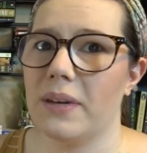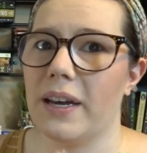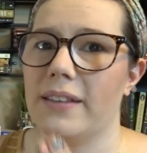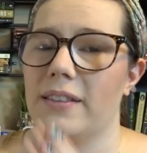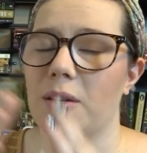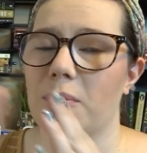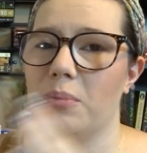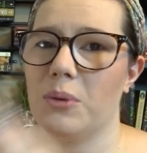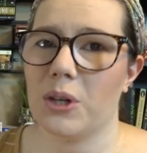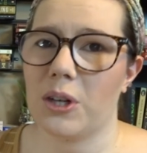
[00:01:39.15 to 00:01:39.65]

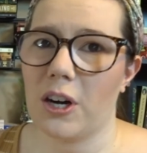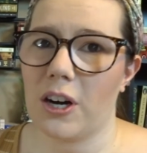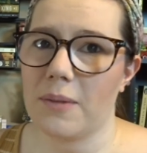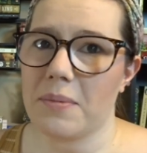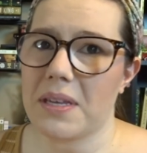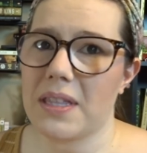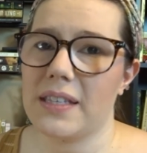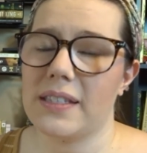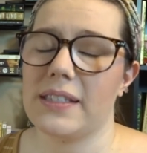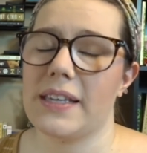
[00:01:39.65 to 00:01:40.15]
and the book are gonna
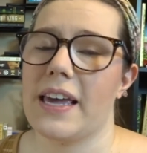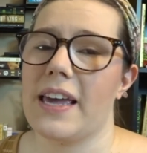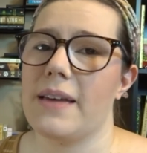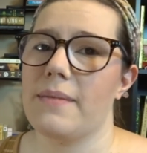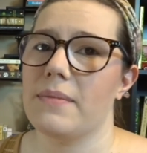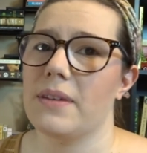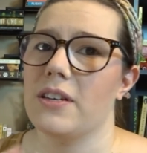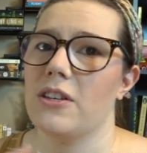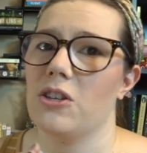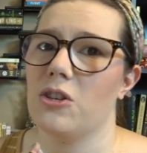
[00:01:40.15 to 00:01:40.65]
be the
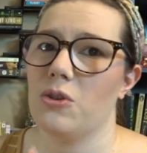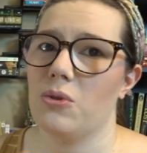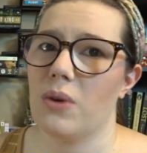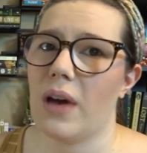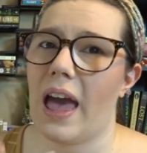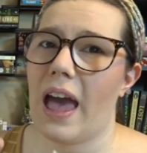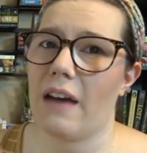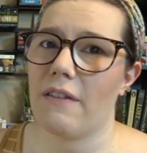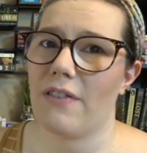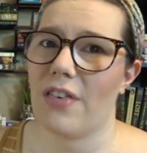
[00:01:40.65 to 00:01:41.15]
same, you
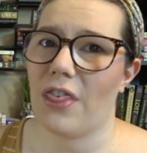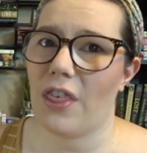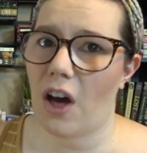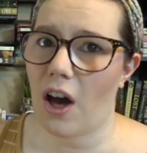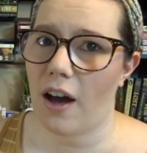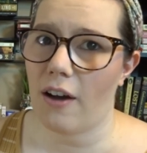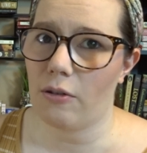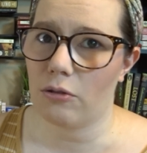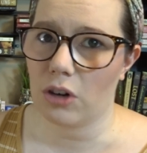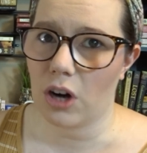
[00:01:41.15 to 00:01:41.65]
have
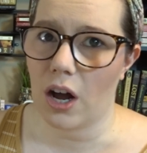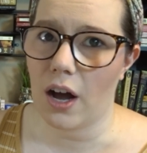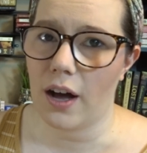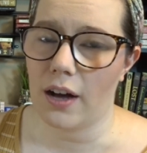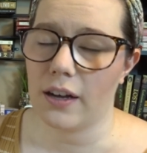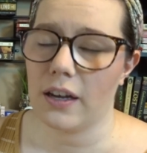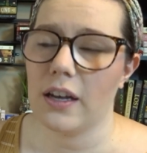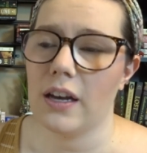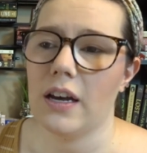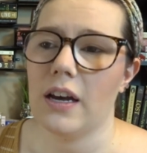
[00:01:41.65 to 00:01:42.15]
thought
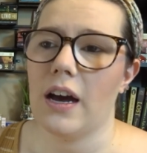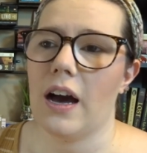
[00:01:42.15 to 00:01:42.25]
wrong.